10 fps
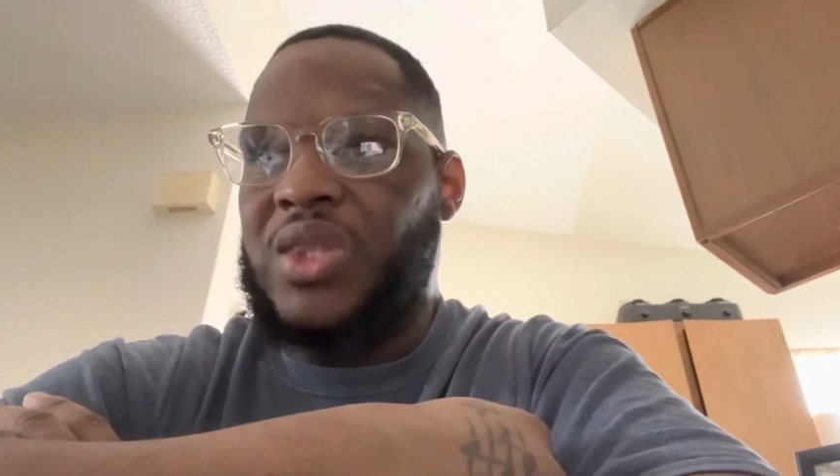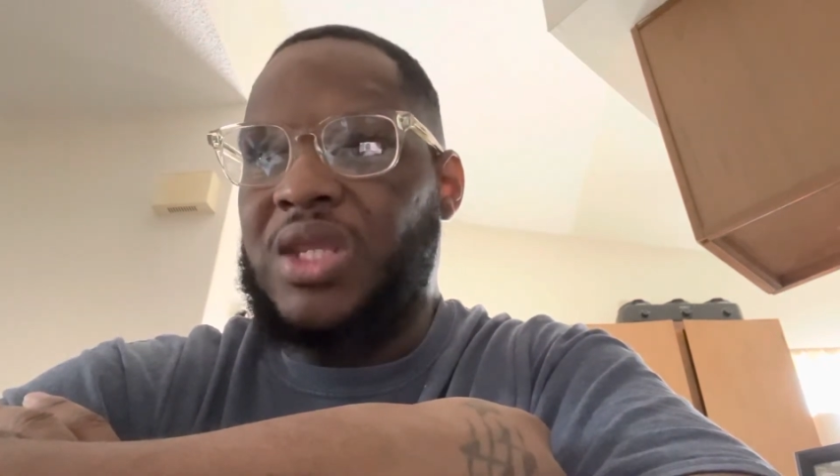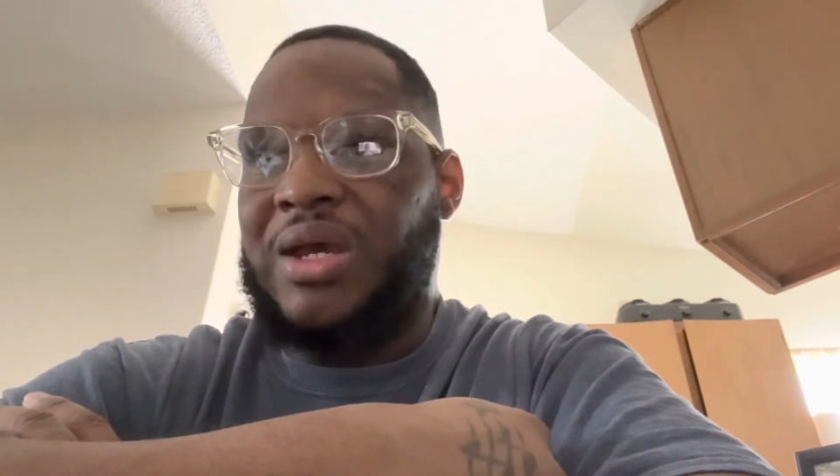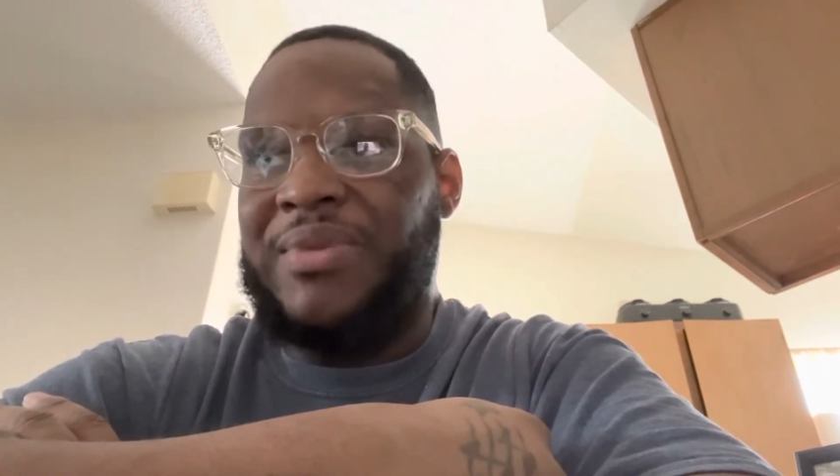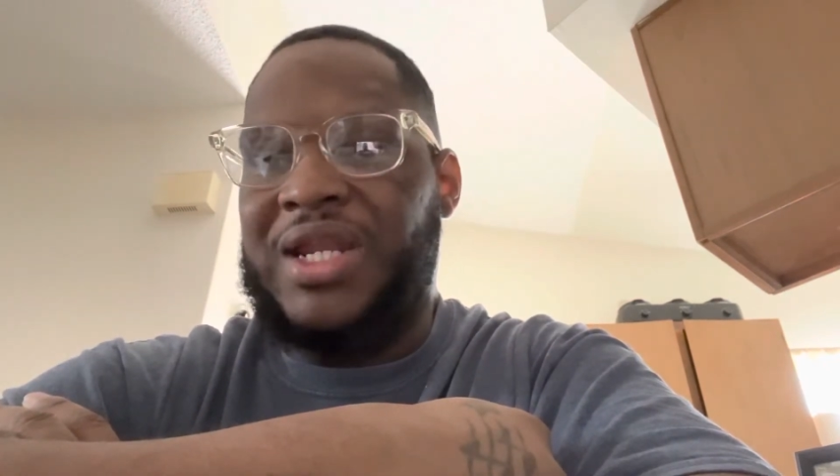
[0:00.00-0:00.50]

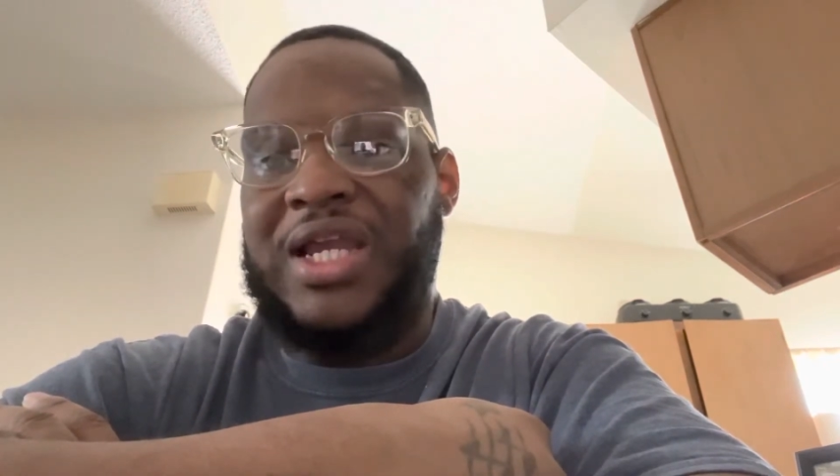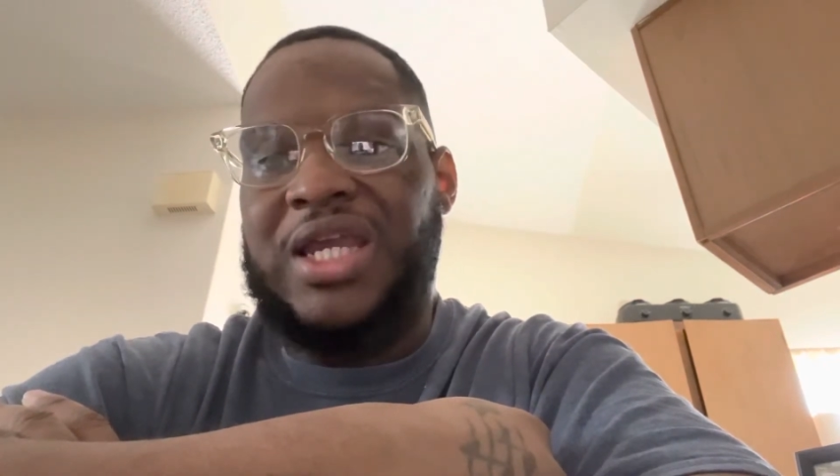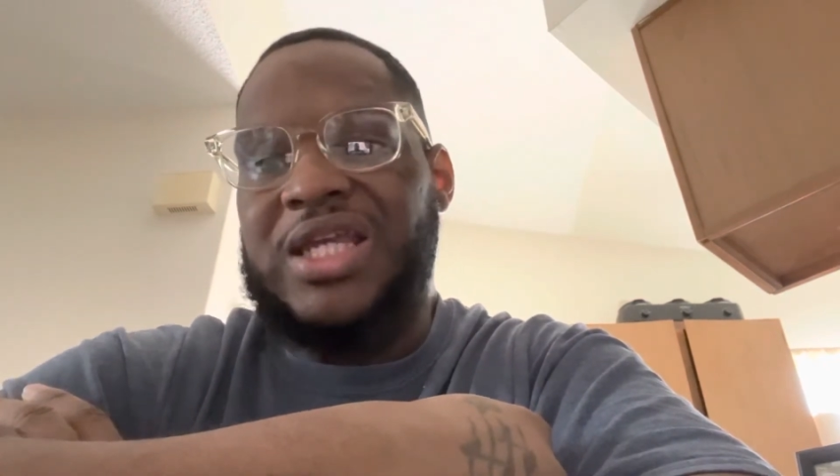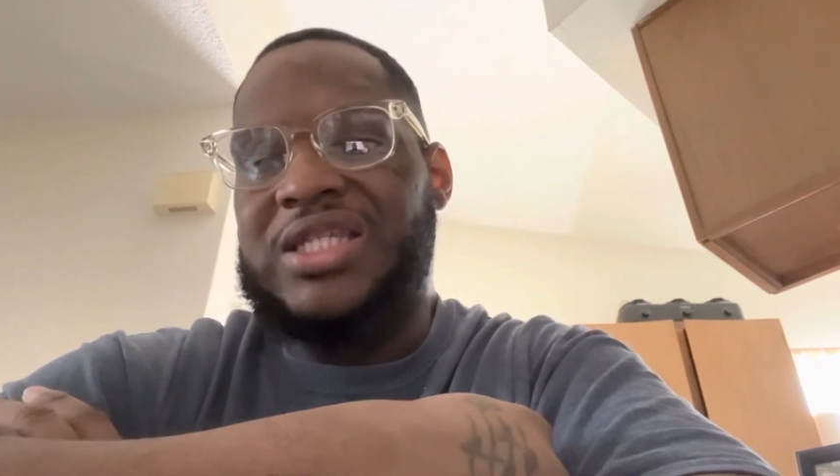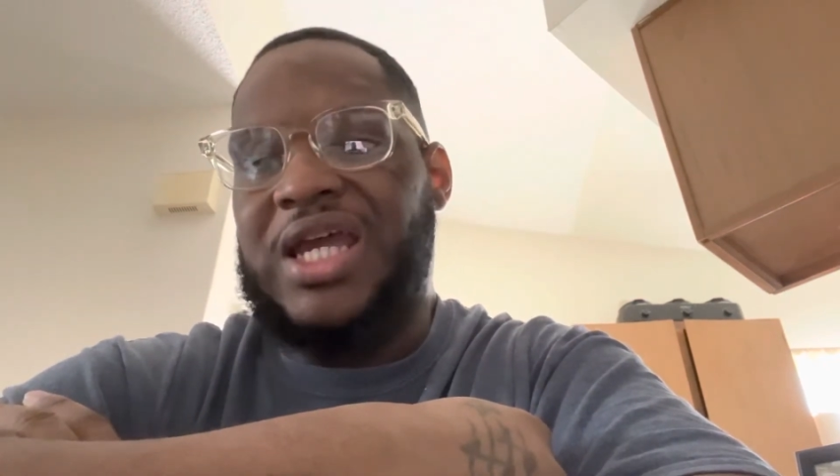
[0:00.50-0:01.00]
I mean, I
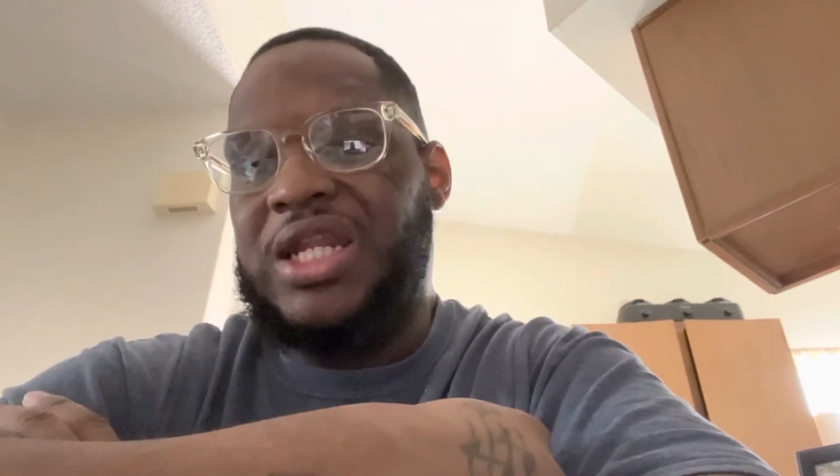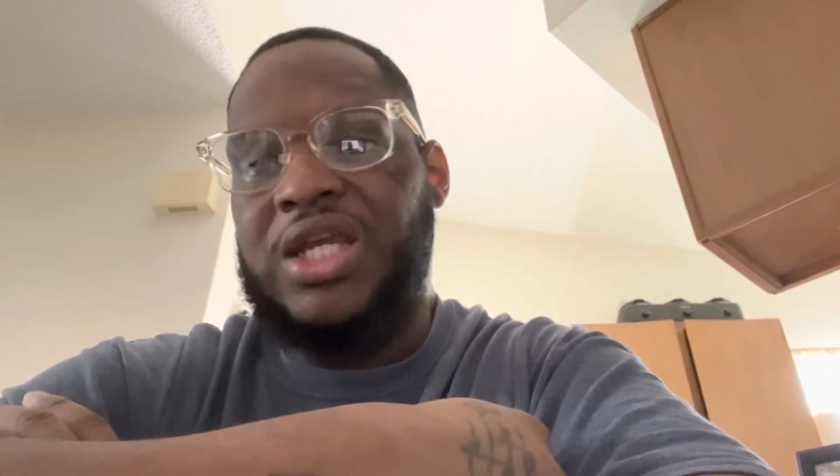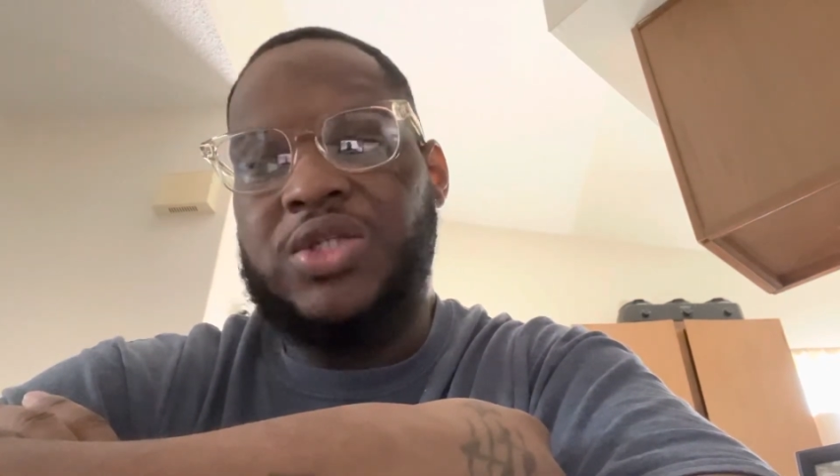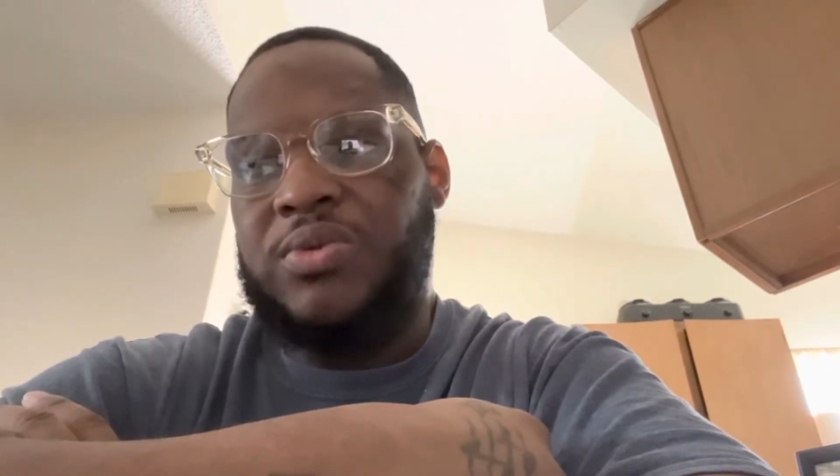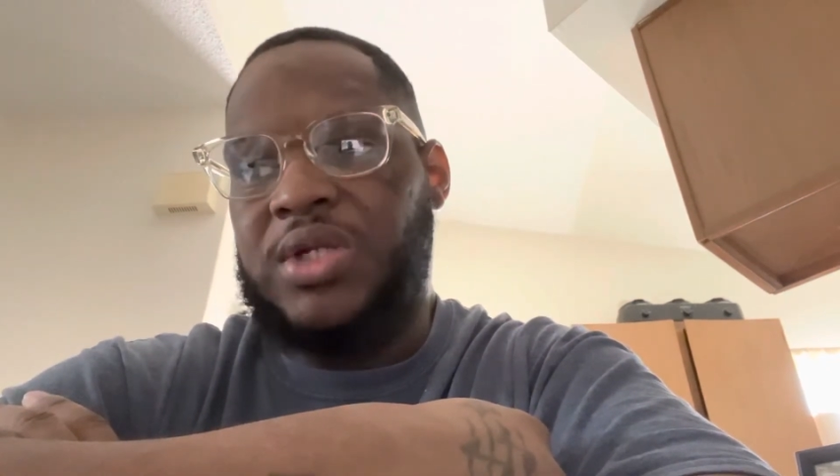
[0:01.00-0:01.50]
guess that
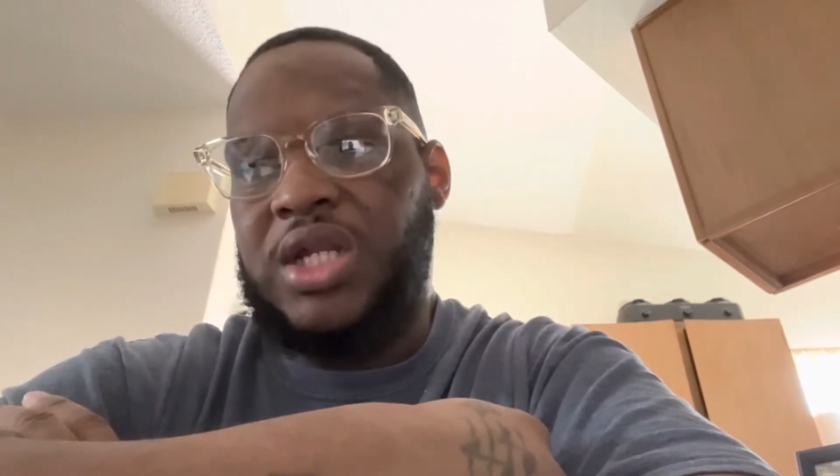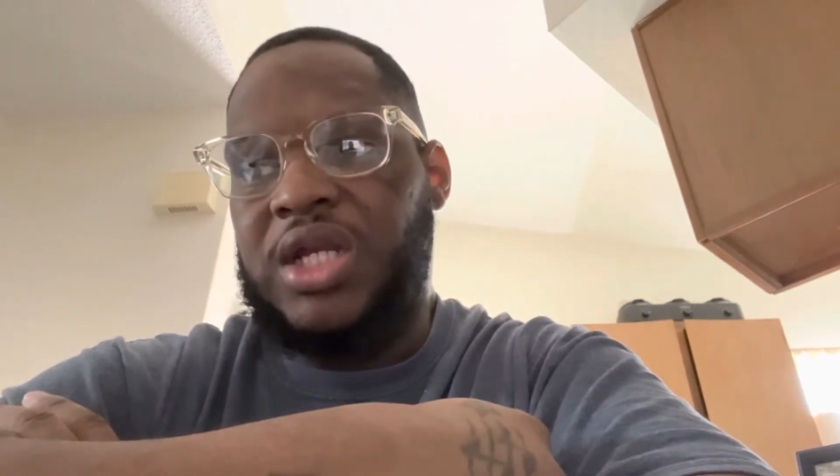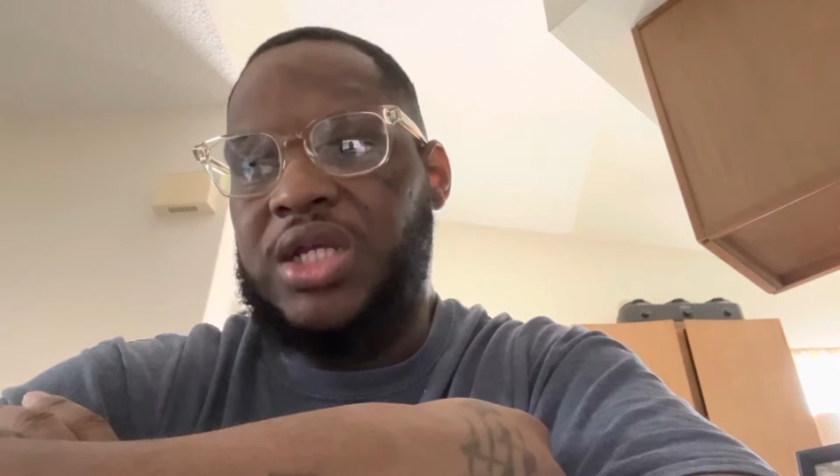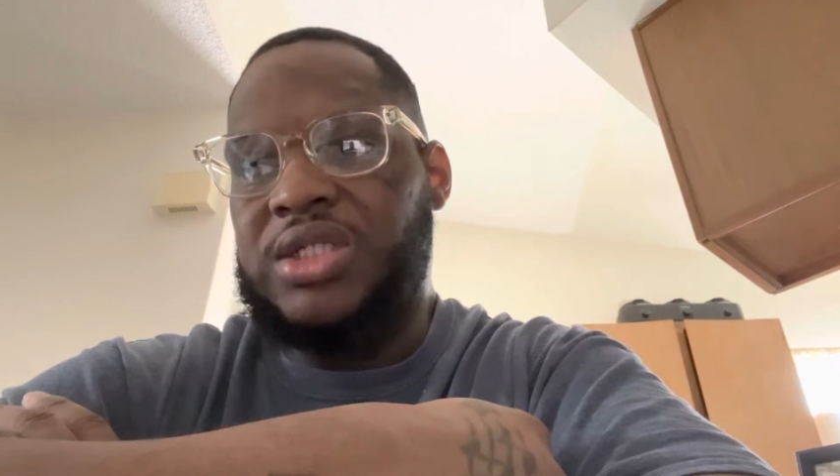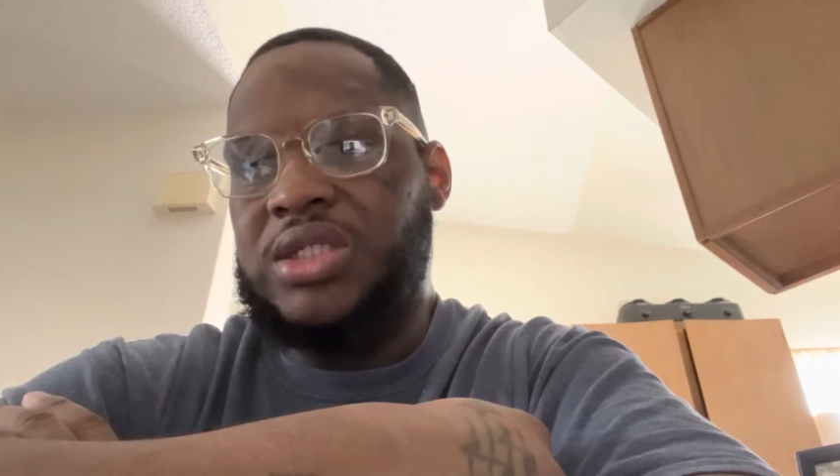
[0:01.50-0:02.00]
is what it
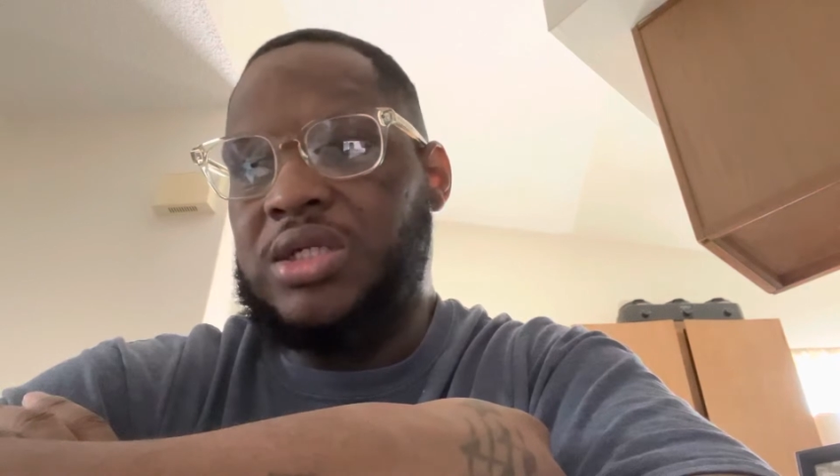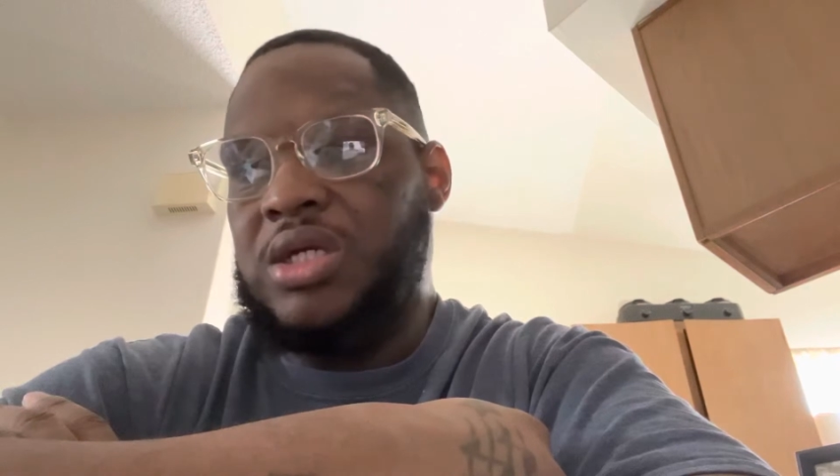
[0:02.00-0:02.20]
is.